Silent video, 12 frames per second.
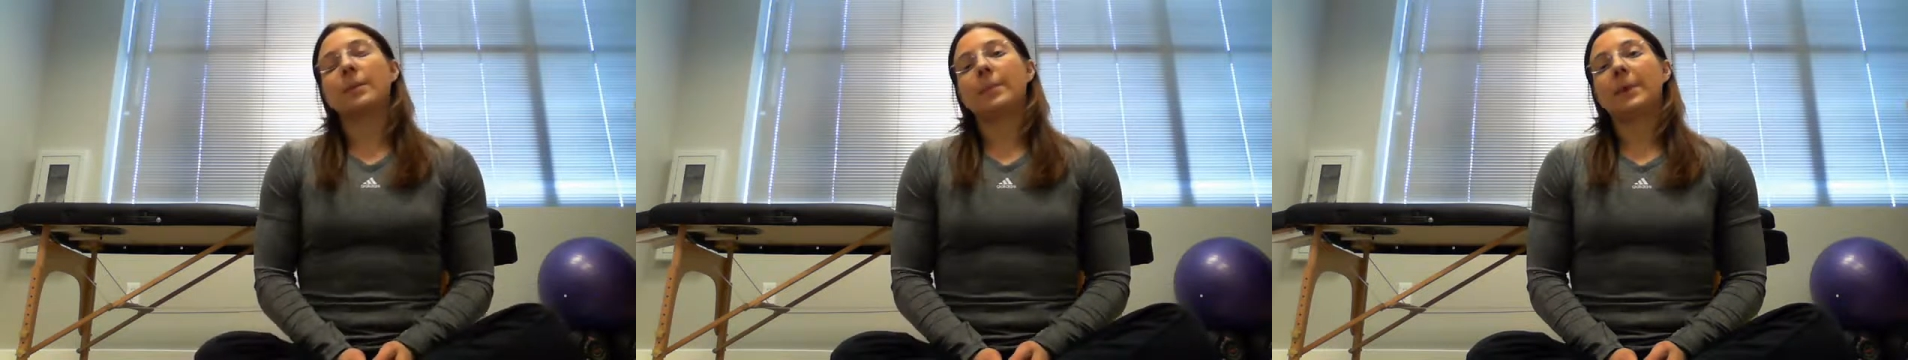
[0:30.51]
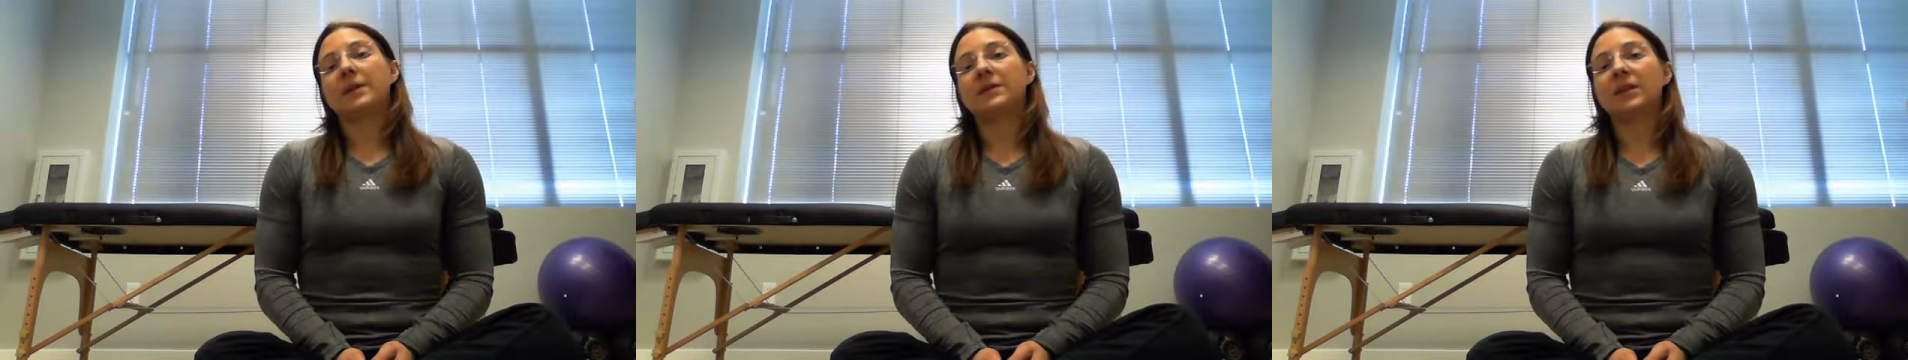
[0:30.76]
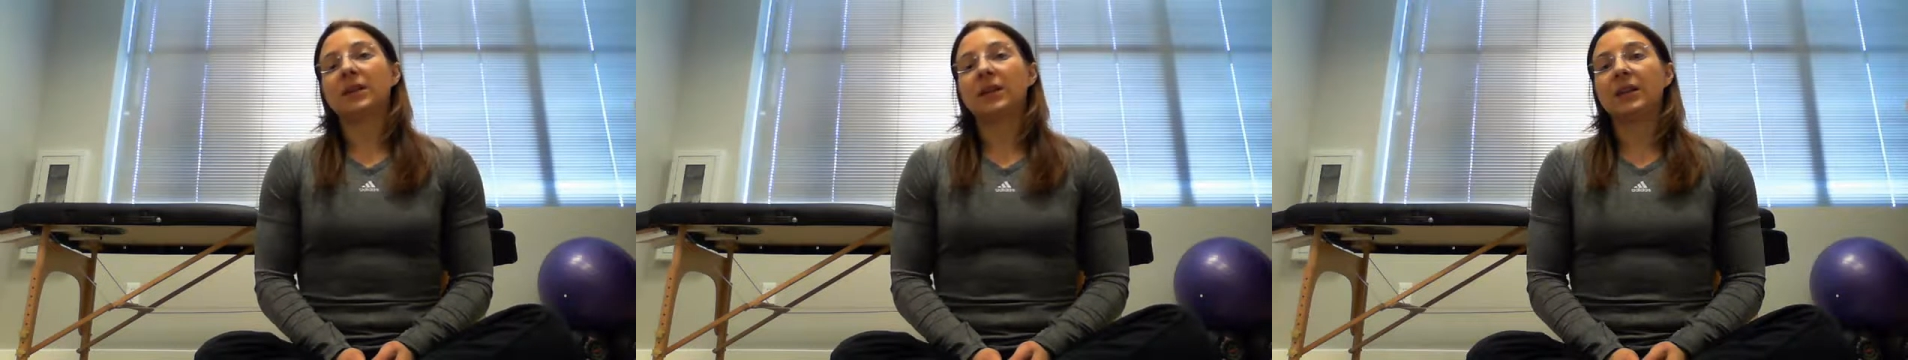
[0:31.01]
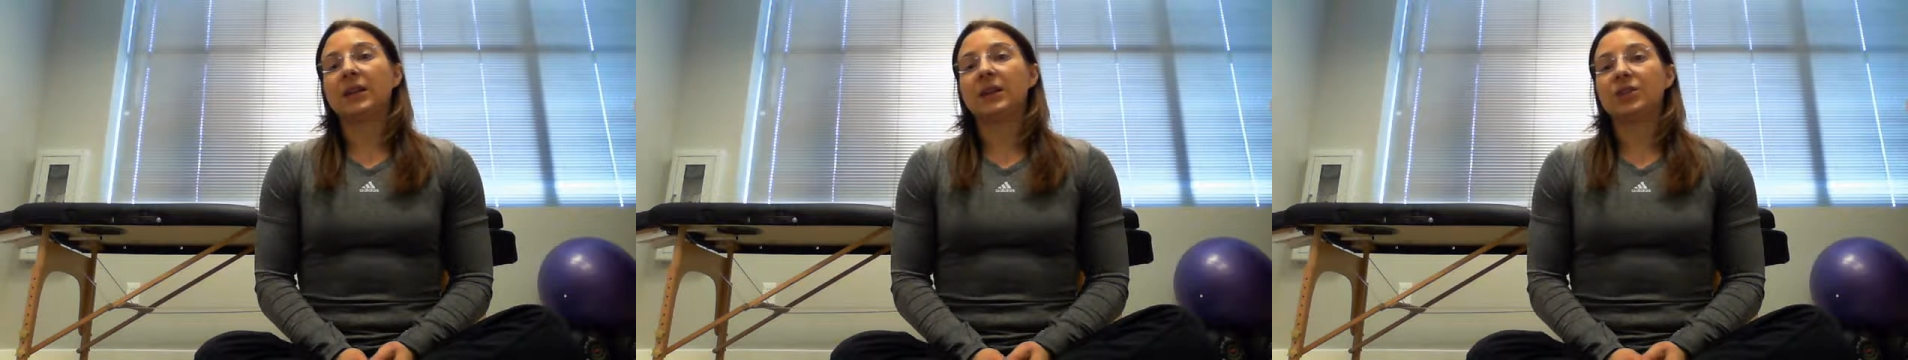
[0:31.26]

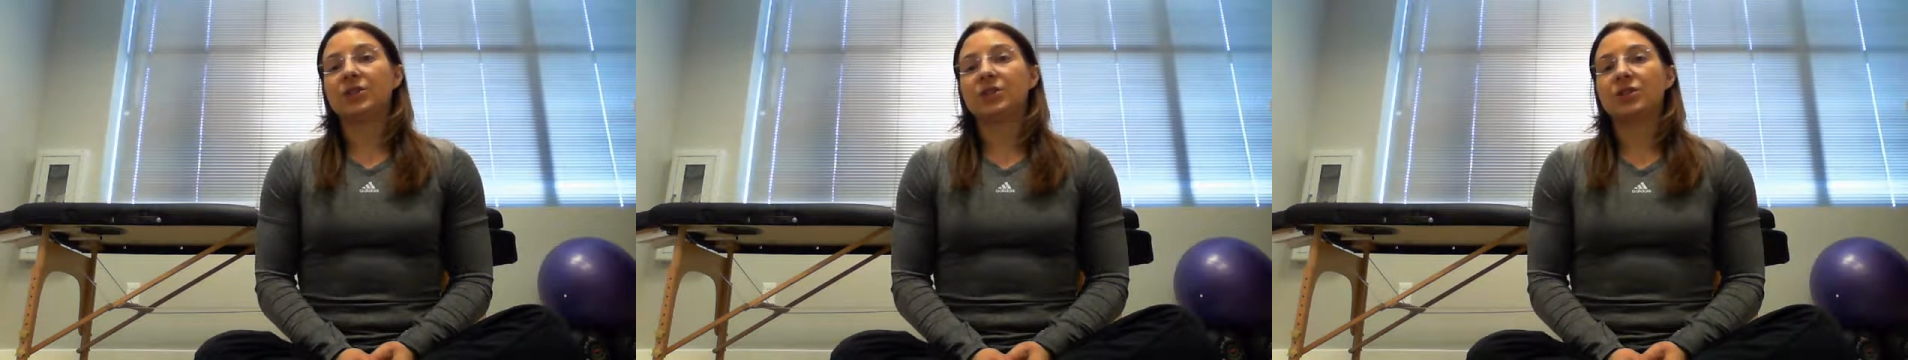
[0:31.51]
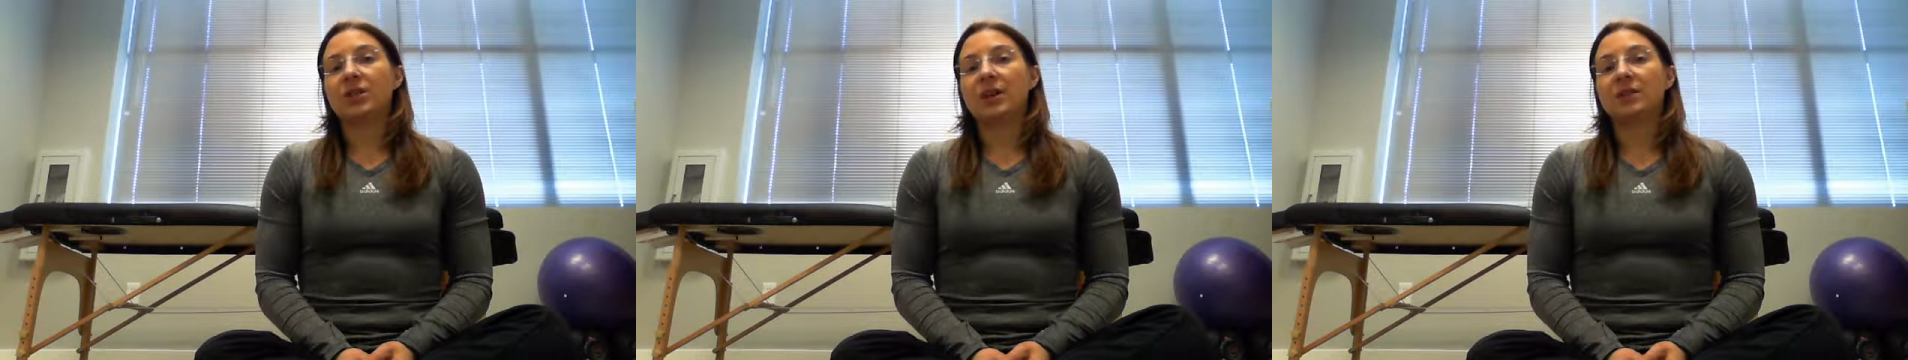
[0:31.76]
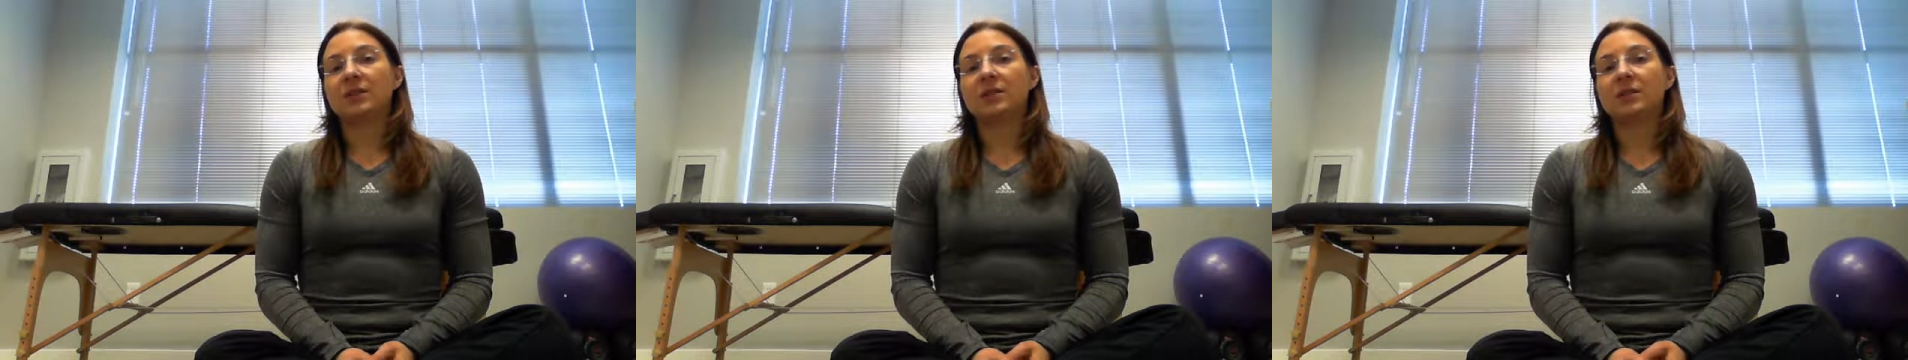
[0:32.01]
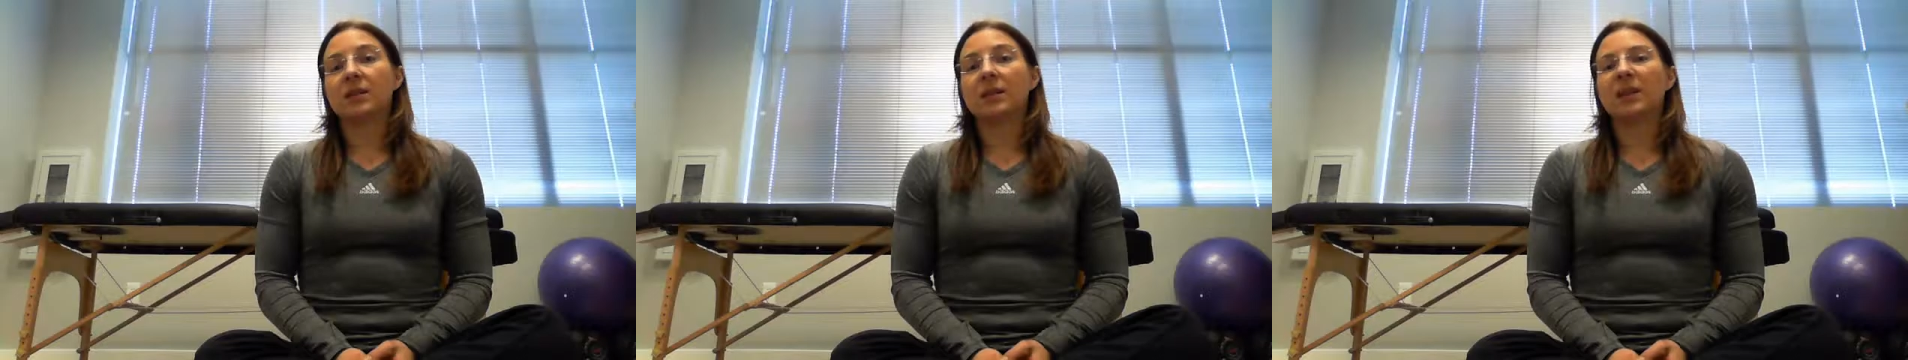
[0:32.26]
Basically, it shuts
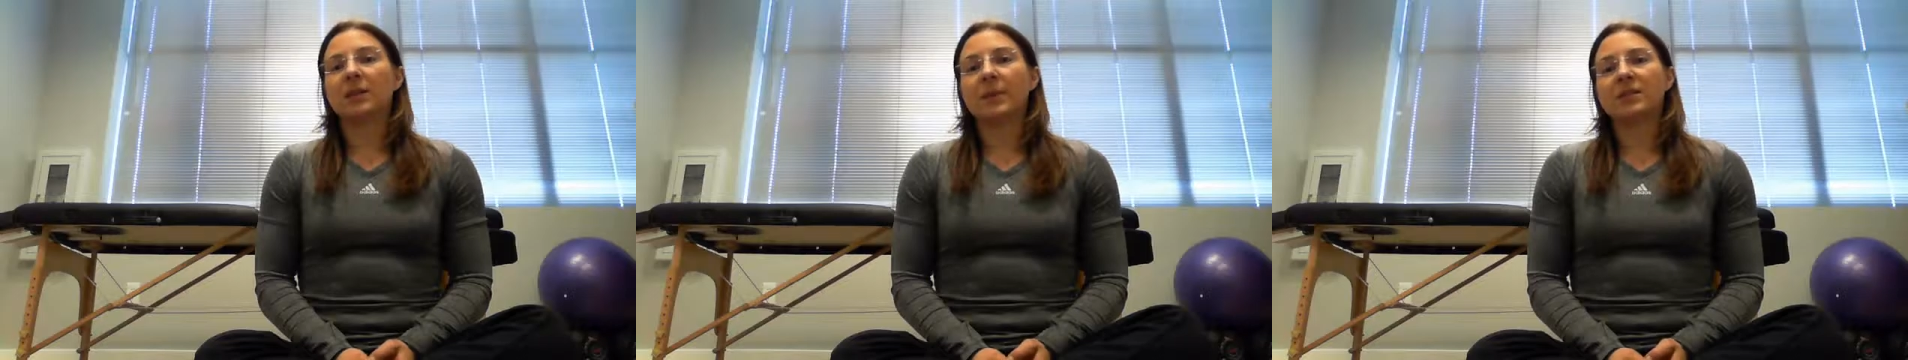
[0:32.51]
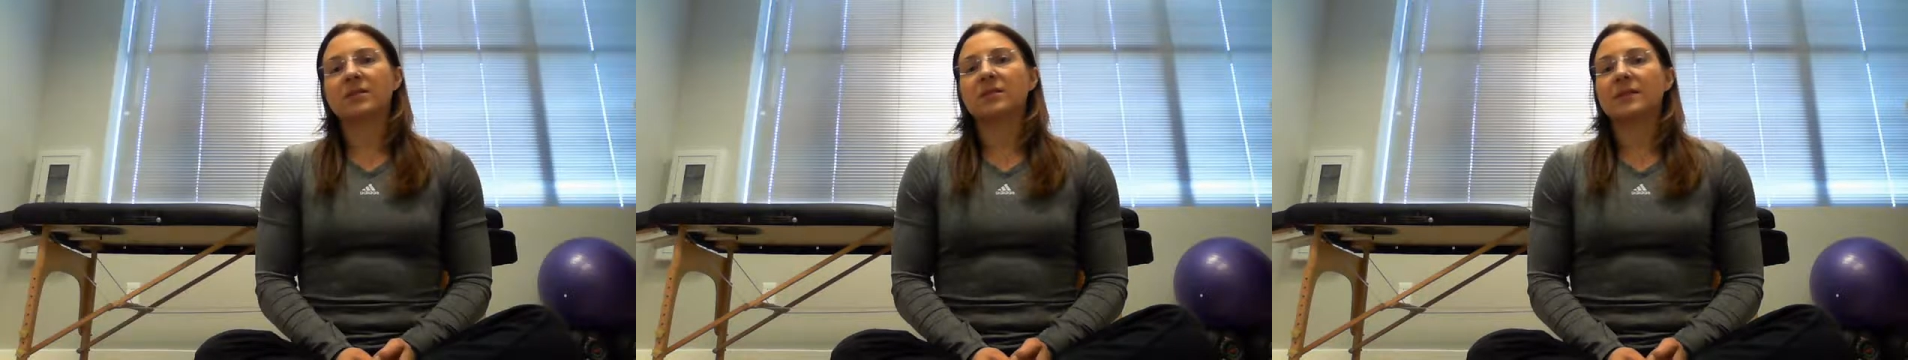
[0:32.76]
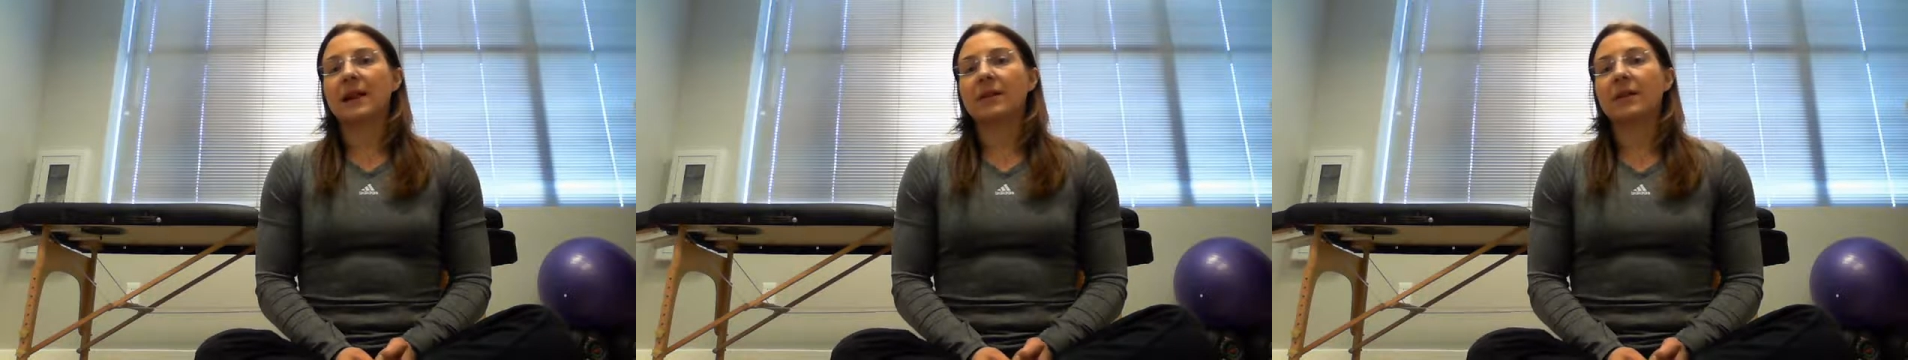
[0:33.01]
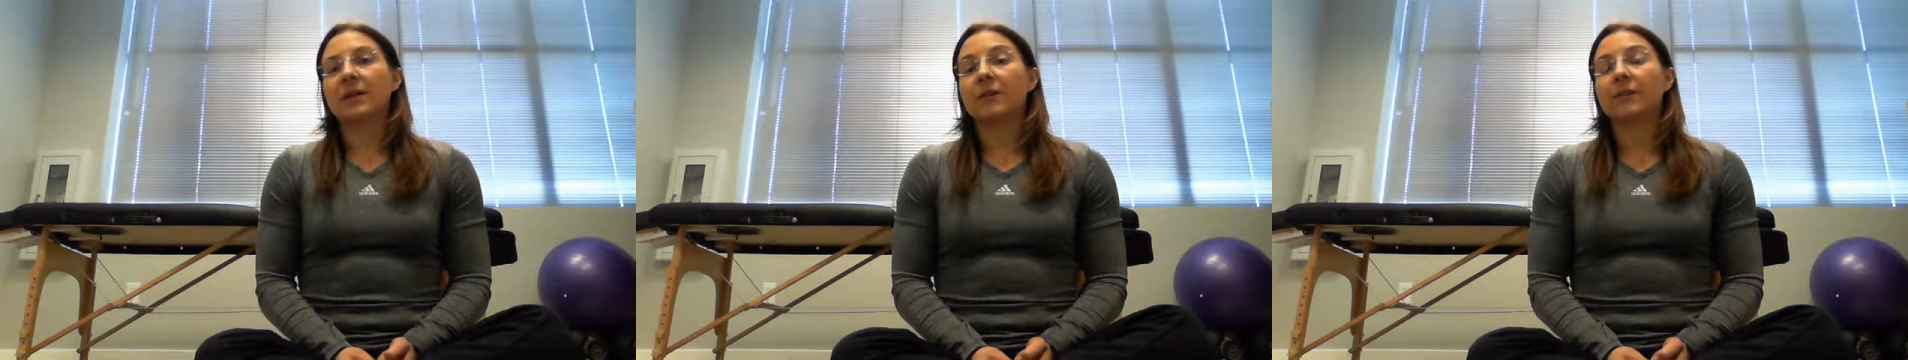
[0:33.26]
the little muscles down
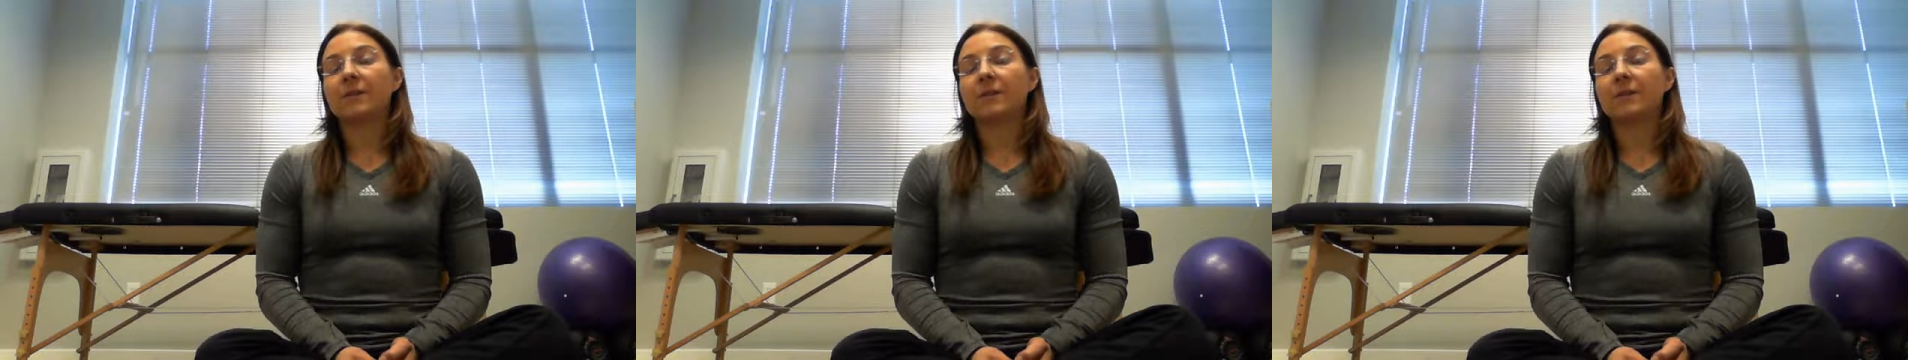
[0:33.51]
in our